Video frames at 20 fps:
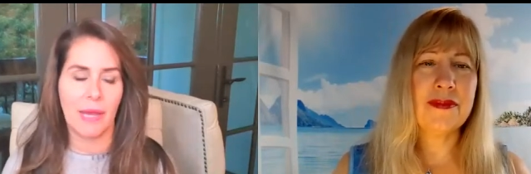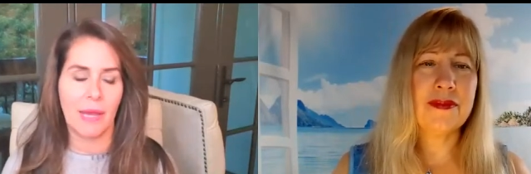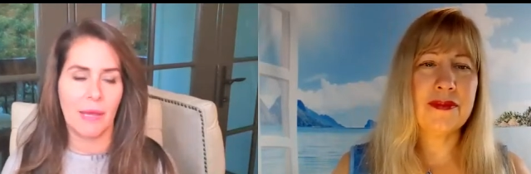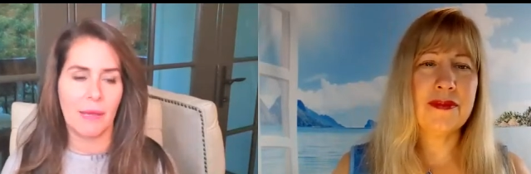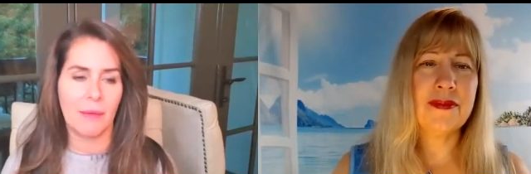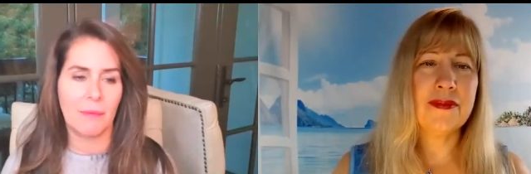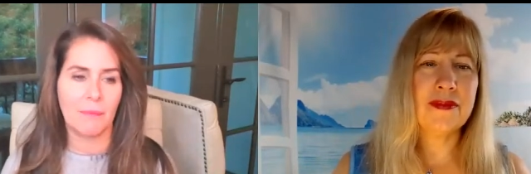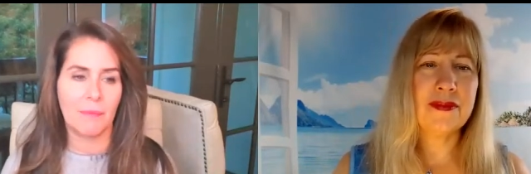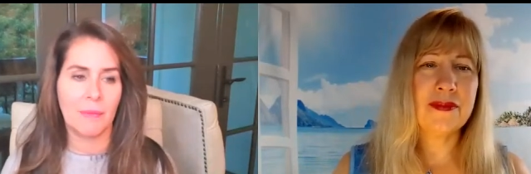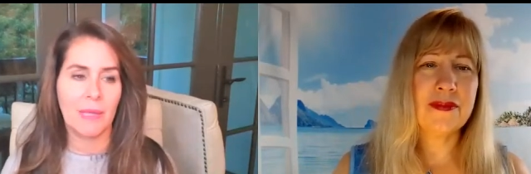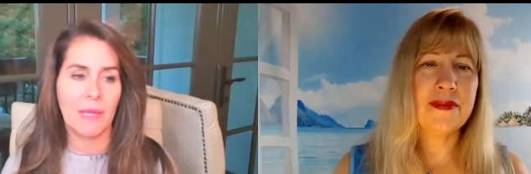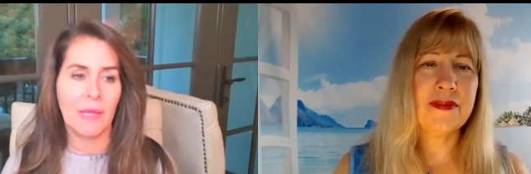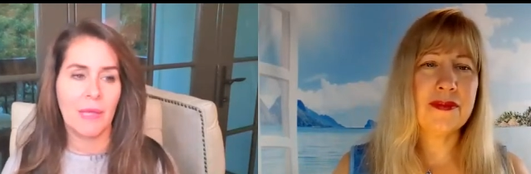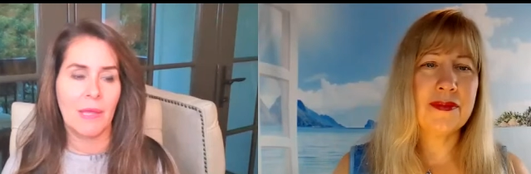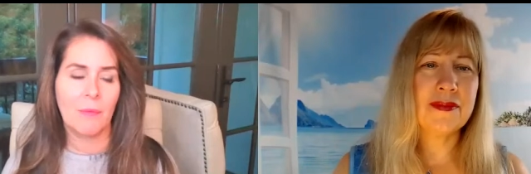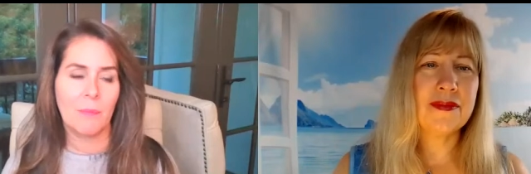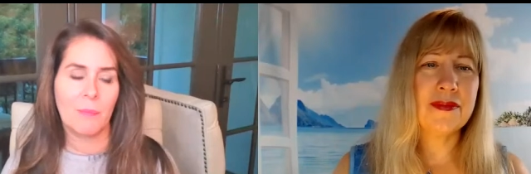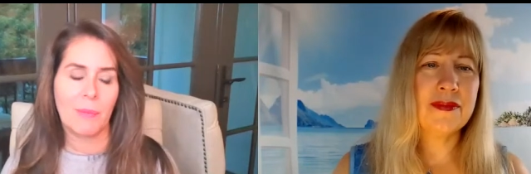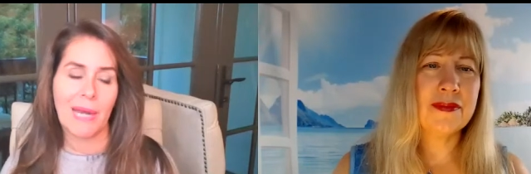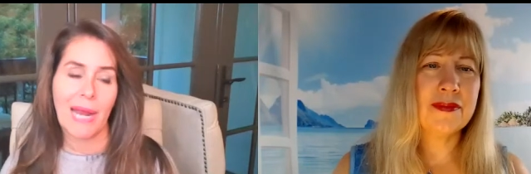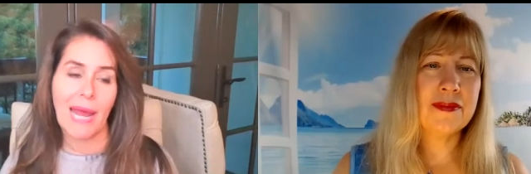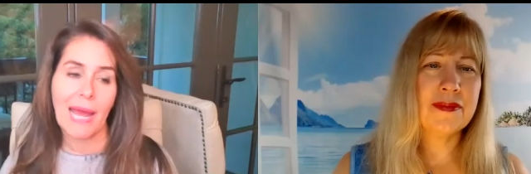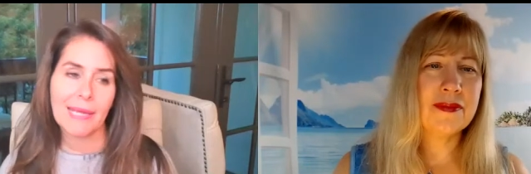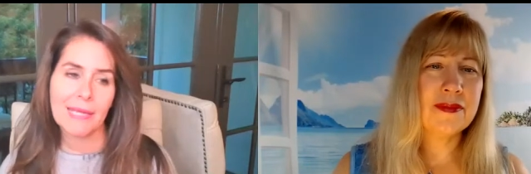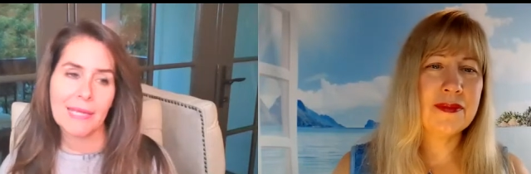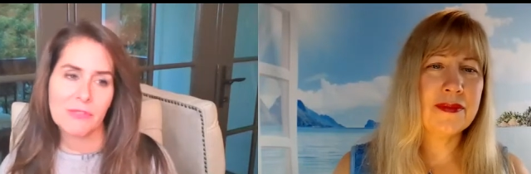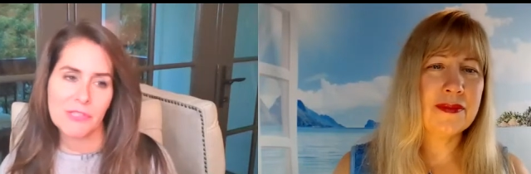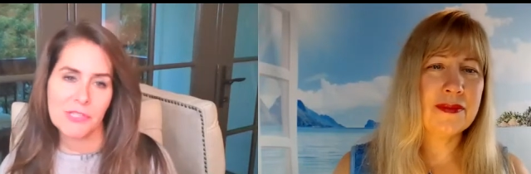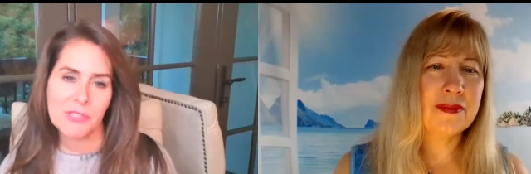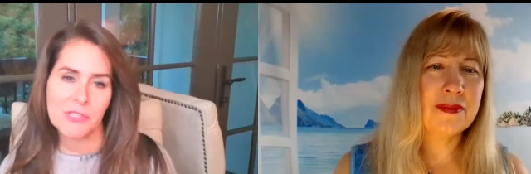Speaker 1: Um, but I
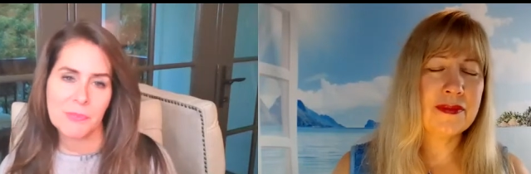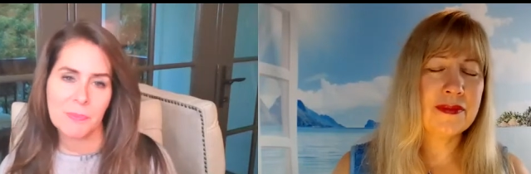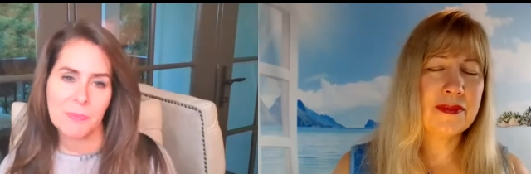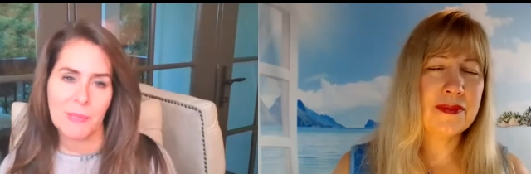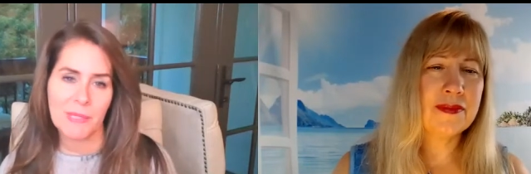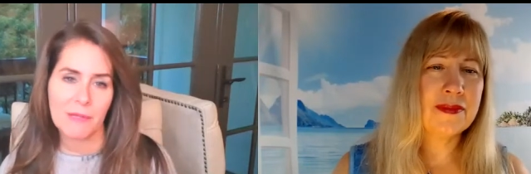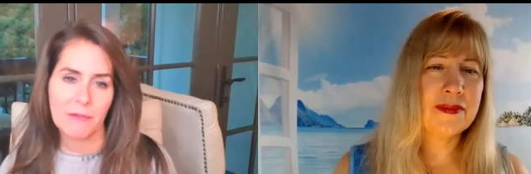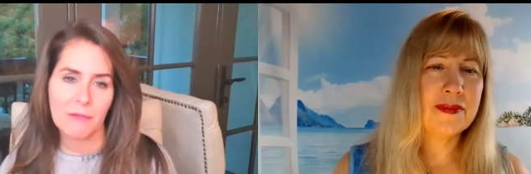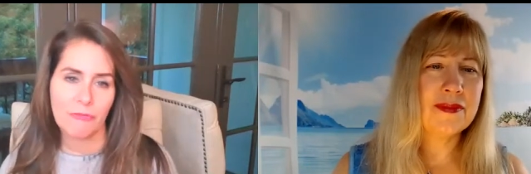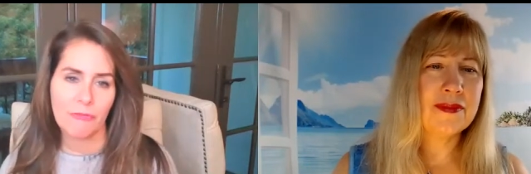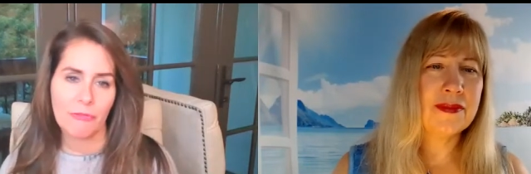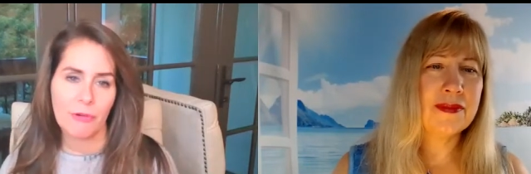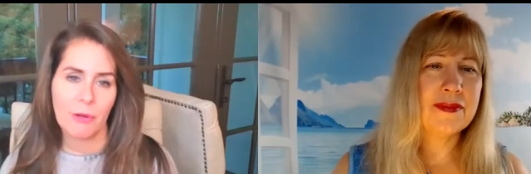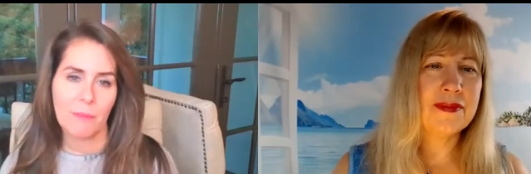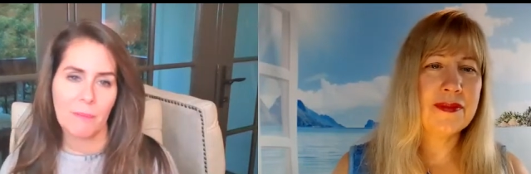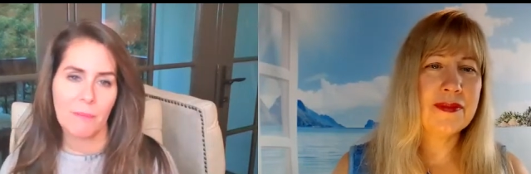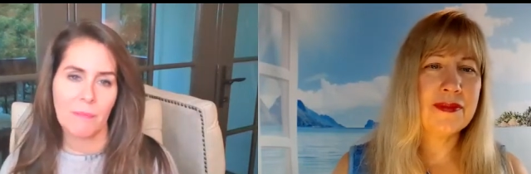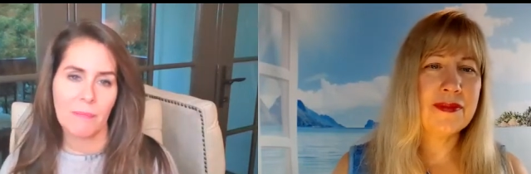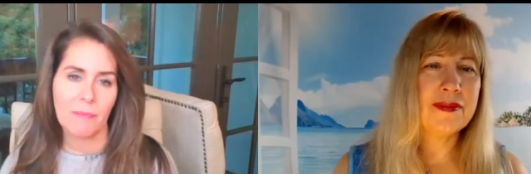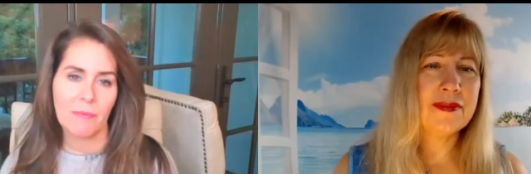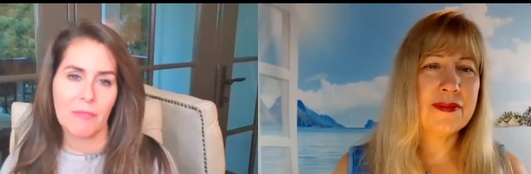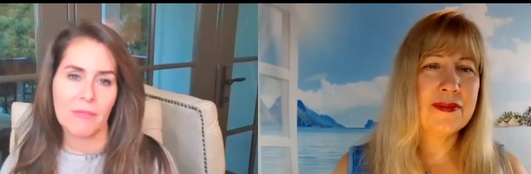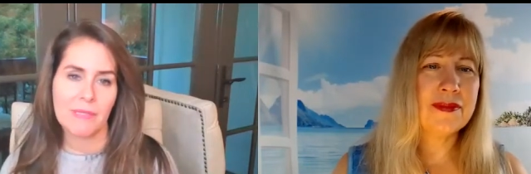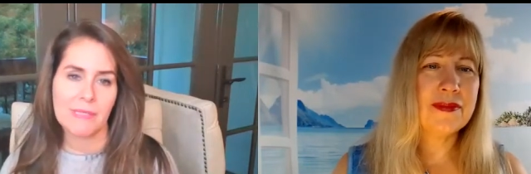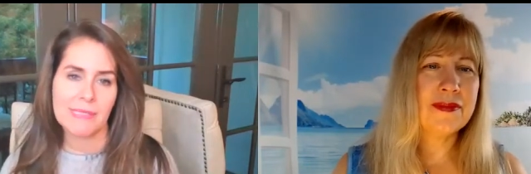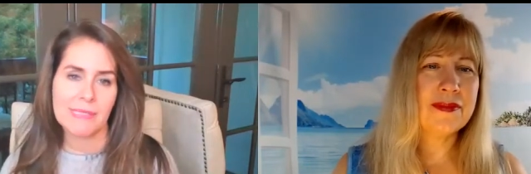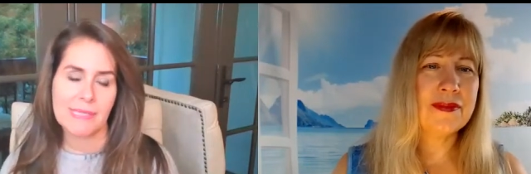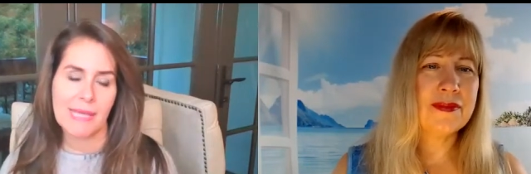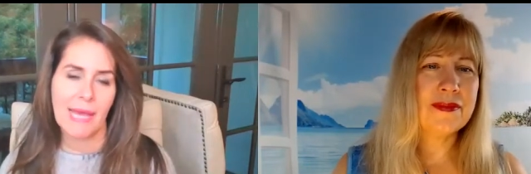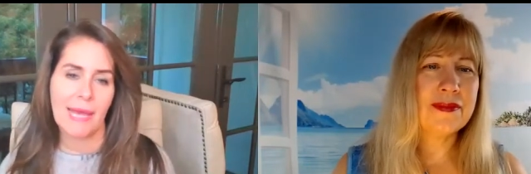can just speak from the
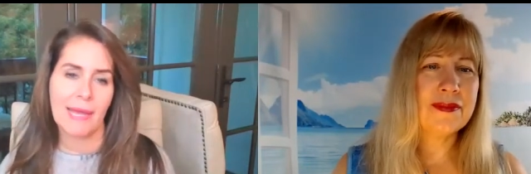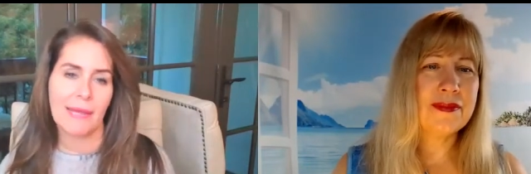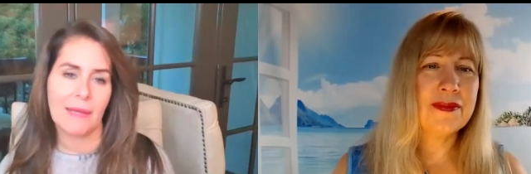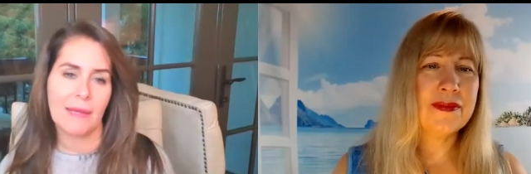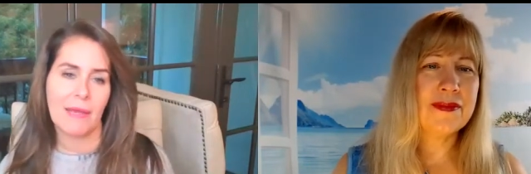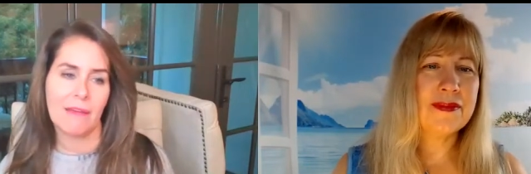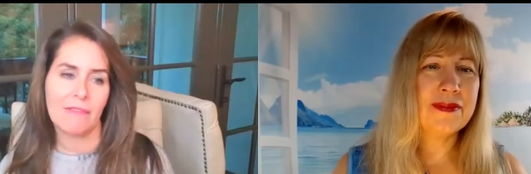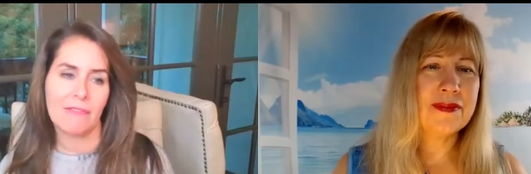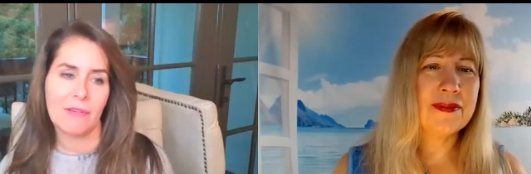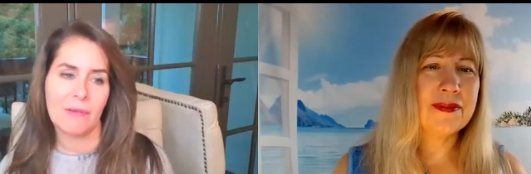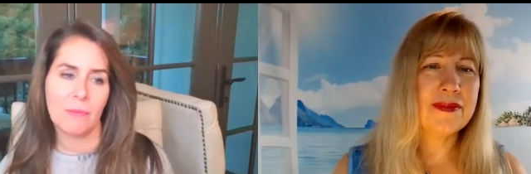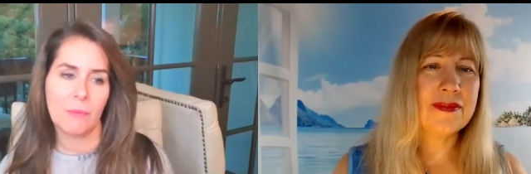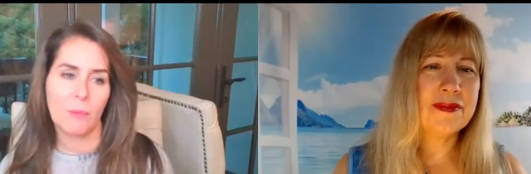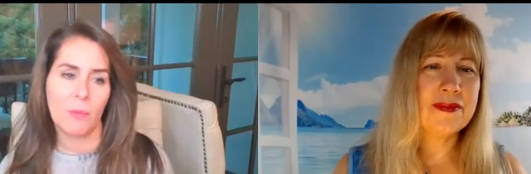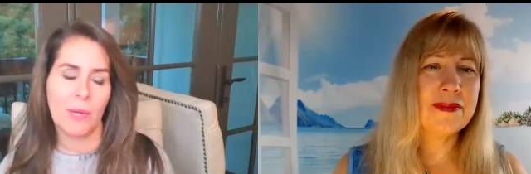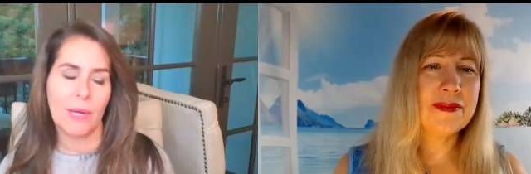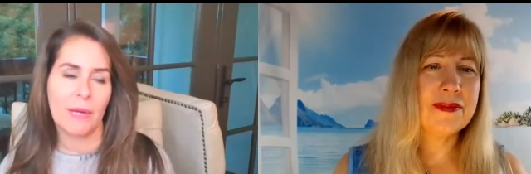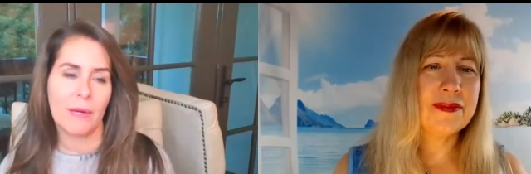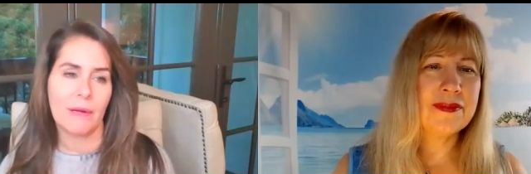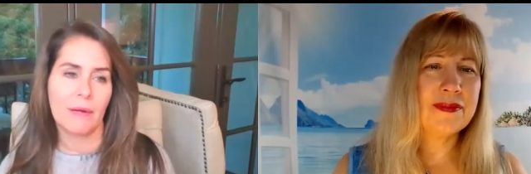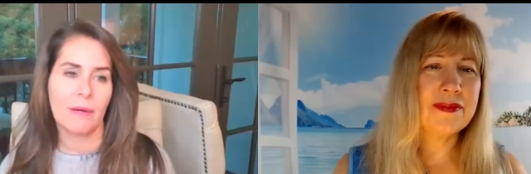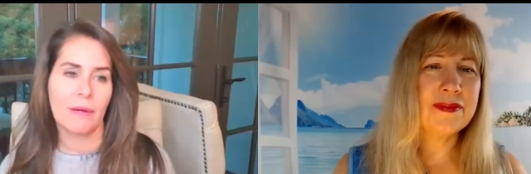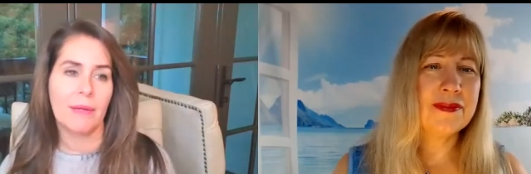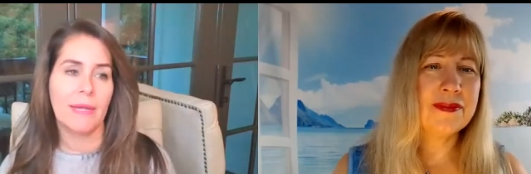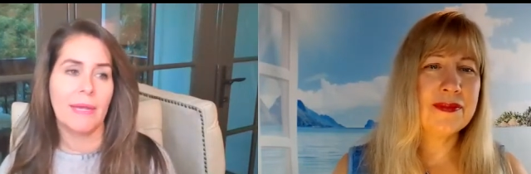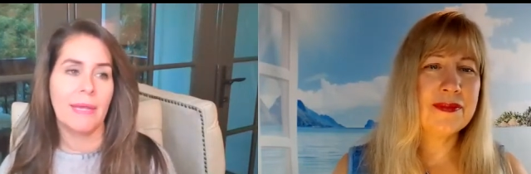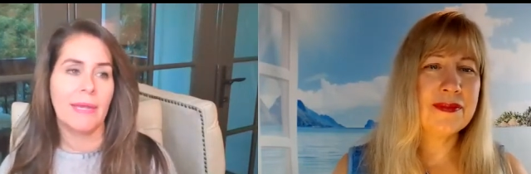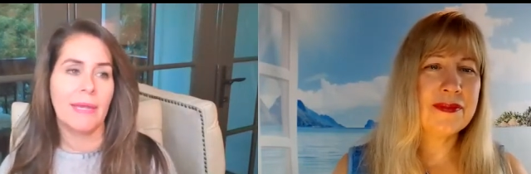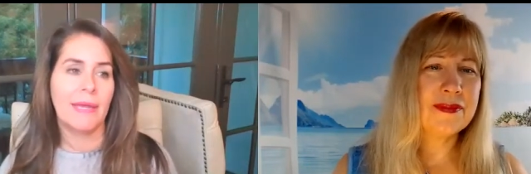side of it where